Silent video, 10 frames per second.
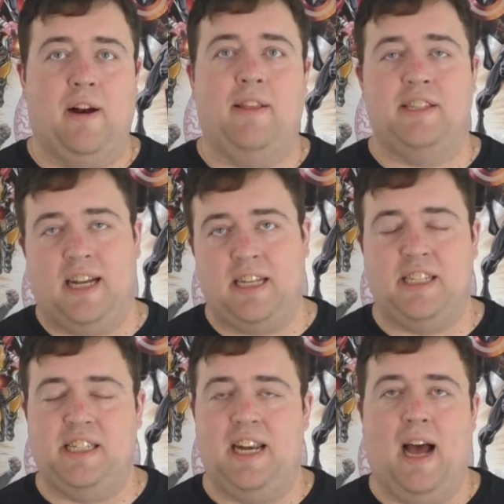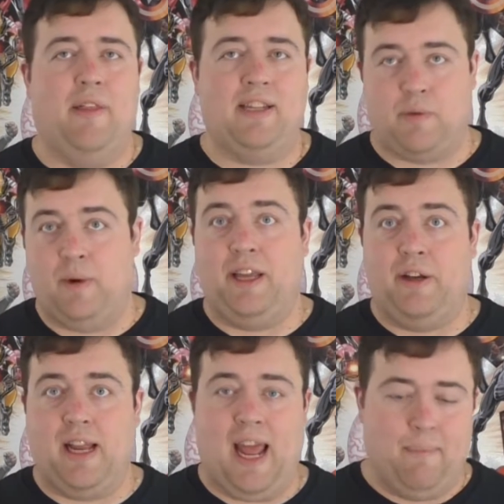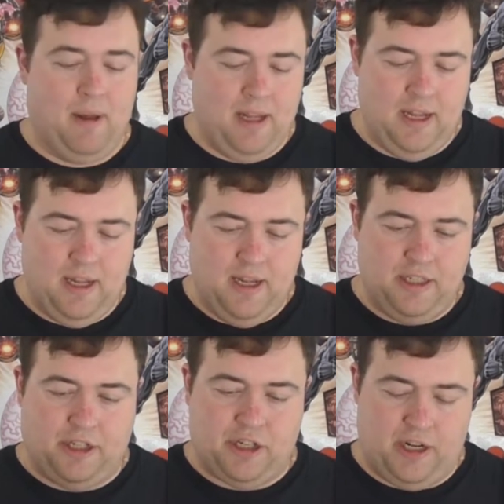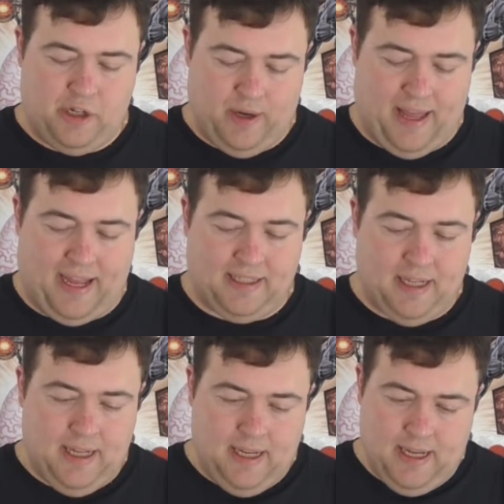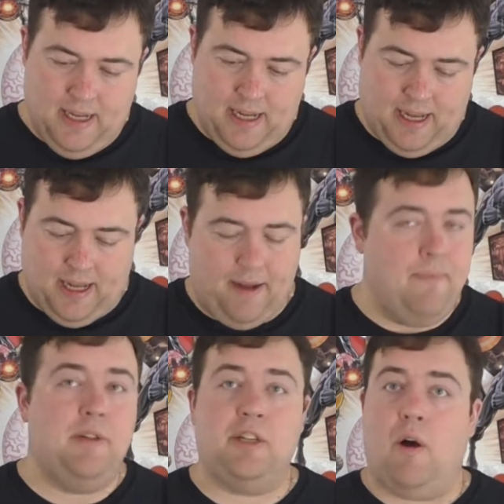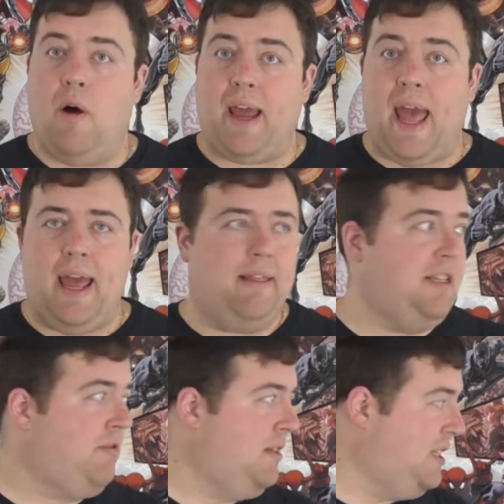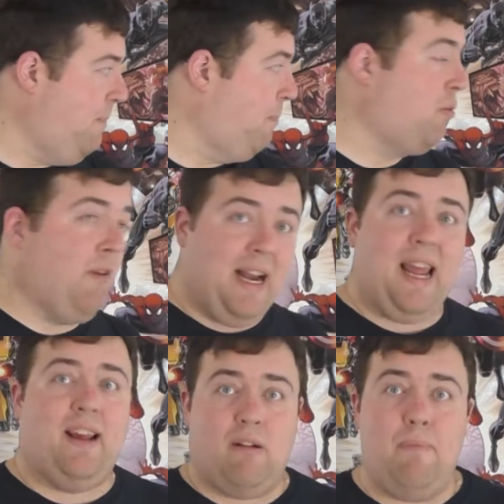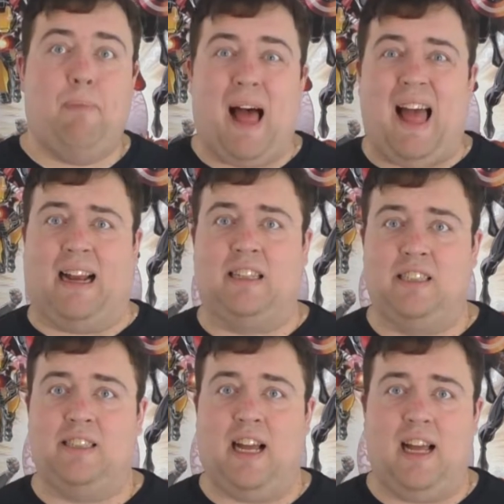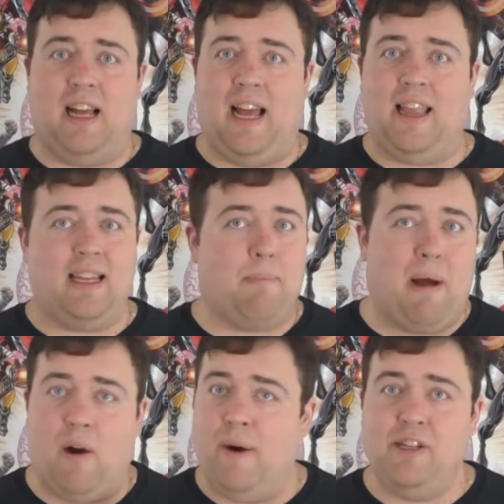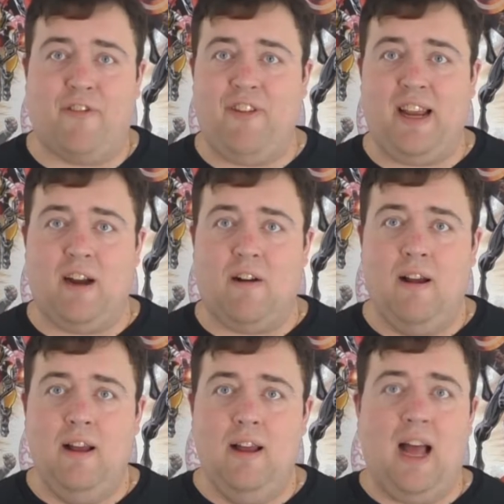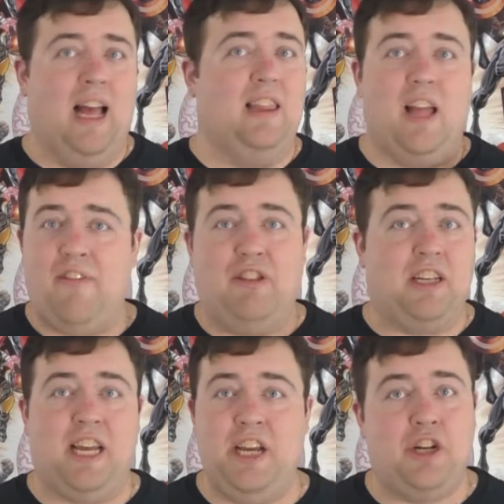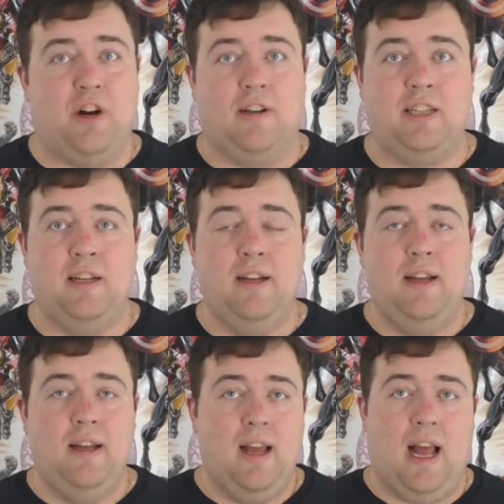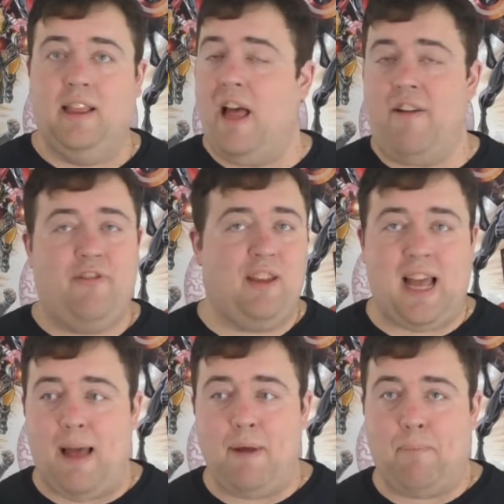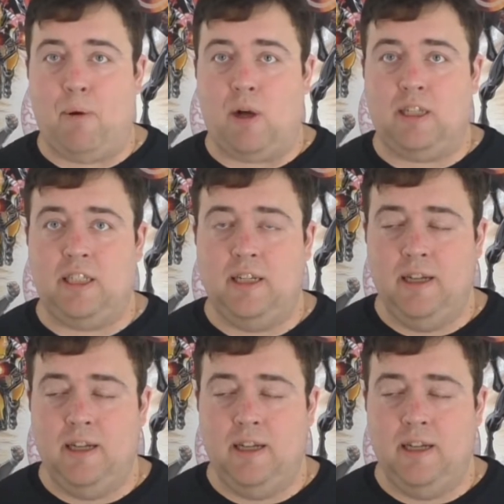They're on the second season now. That's a really good game. So you should enjoy that. Um, so okay, this was a pretty good box. Uh, I like the Power Ranger figure. I love the t-shirt. I love the comic book.